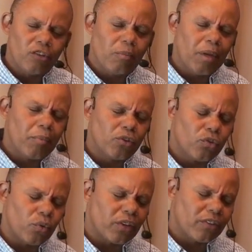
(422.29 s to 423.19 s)
and to be able
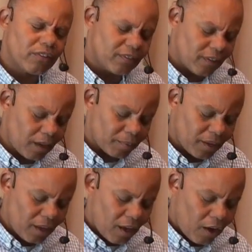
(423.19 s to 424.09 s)
to
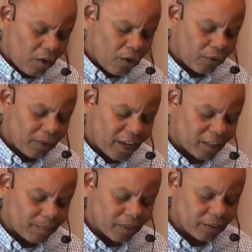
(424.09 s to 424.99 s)
accept all the
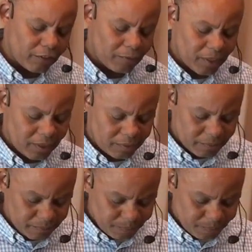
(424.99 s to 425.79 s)
aspects of me.